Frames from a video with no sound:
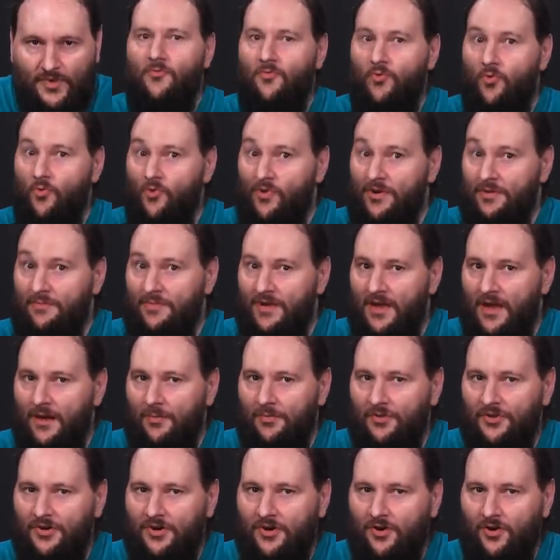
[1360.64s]
Will we be
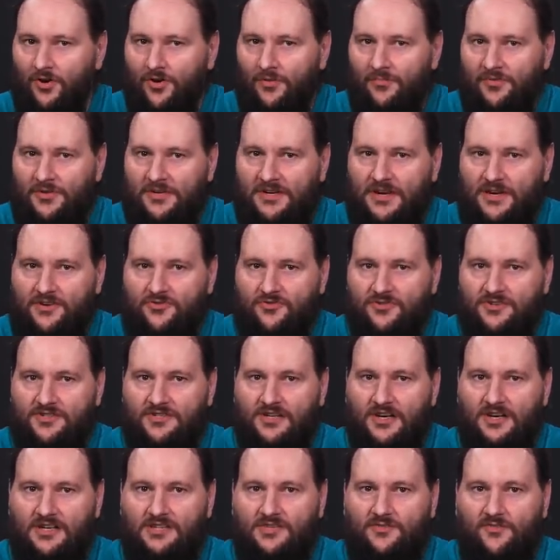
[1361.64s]
able to curb the dangerous
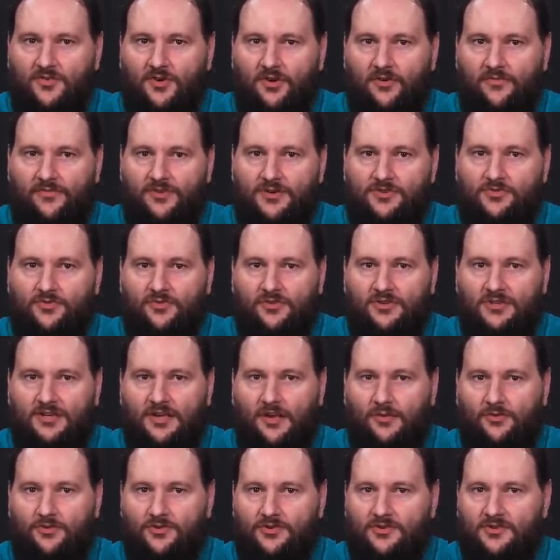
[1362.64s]
sides of artificial
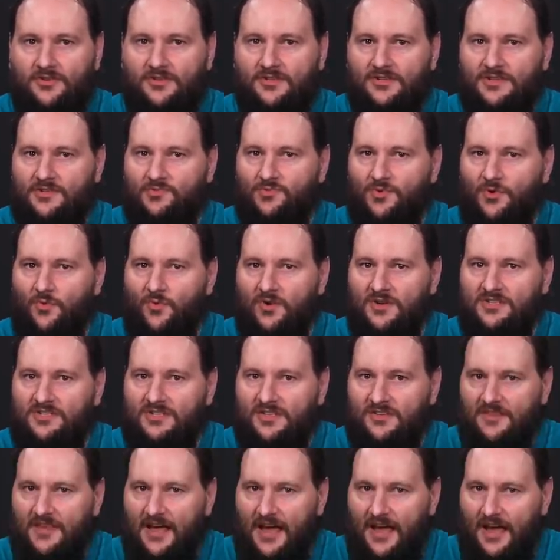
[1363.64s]
intelligence, as we once
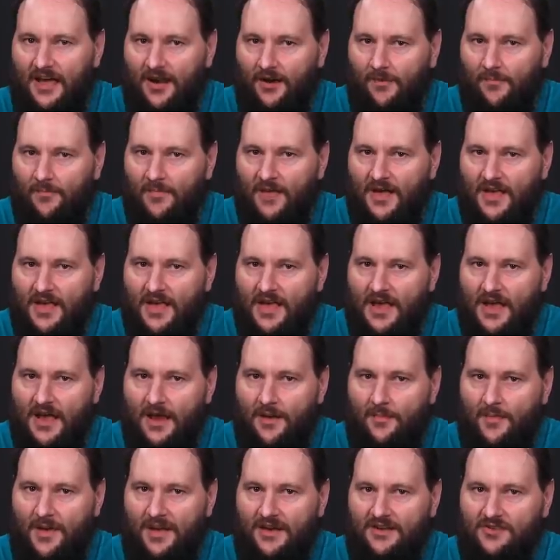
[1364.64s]
did the atom,
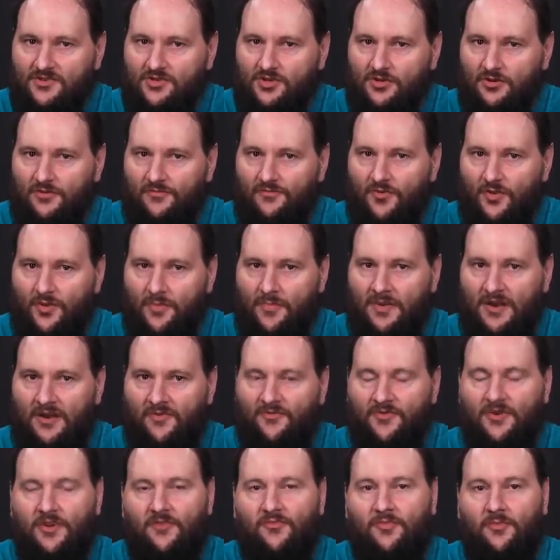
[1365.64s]
and make it serve for the
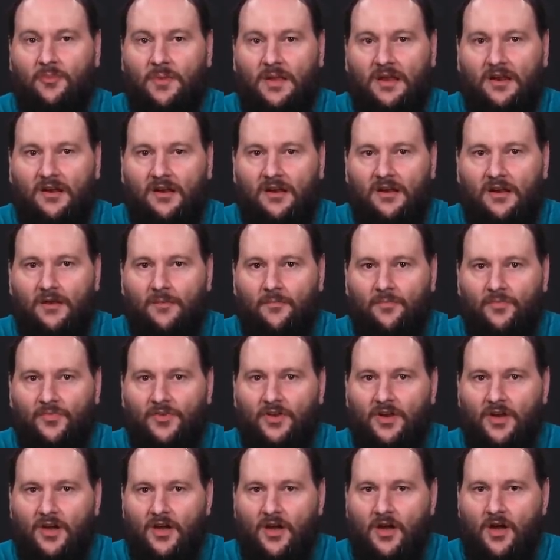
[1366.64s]
benefit of humanity?
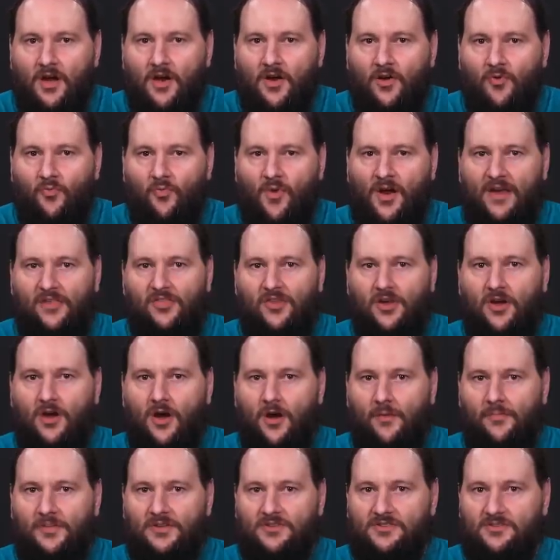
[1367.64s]
Write in the
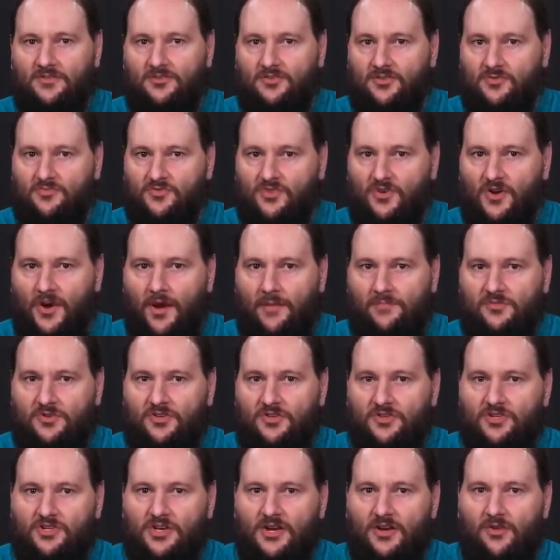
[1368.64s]
comments and subscribe to
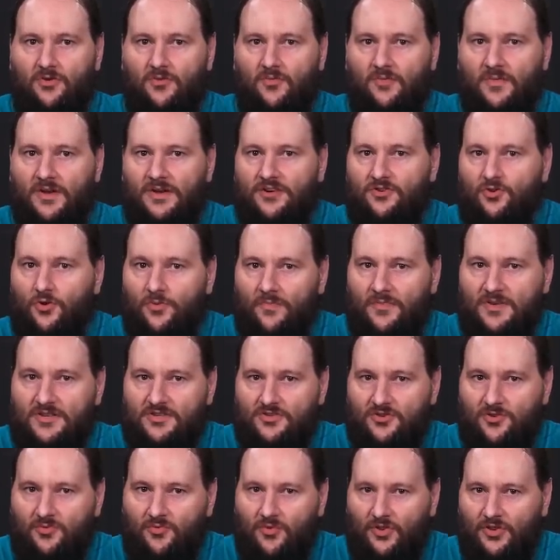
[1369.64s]
the channel, and don't
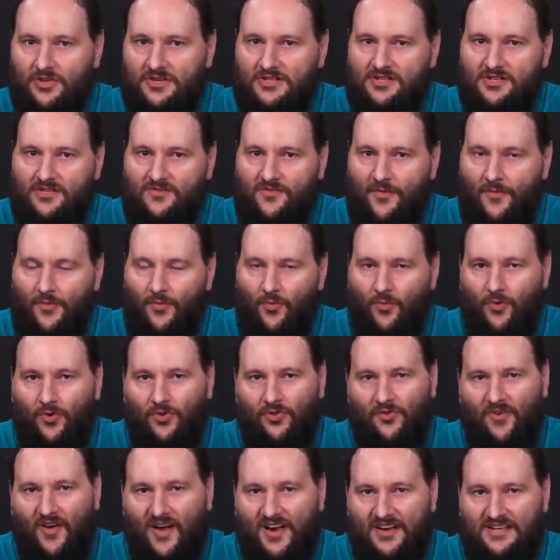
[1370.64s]
miss new releases from the
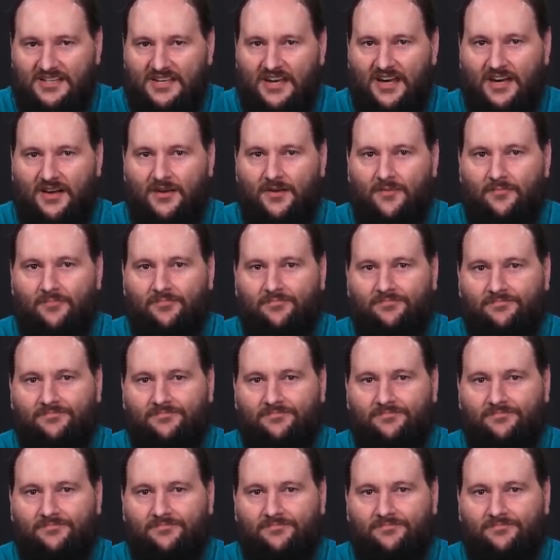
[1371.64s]
world of high tech.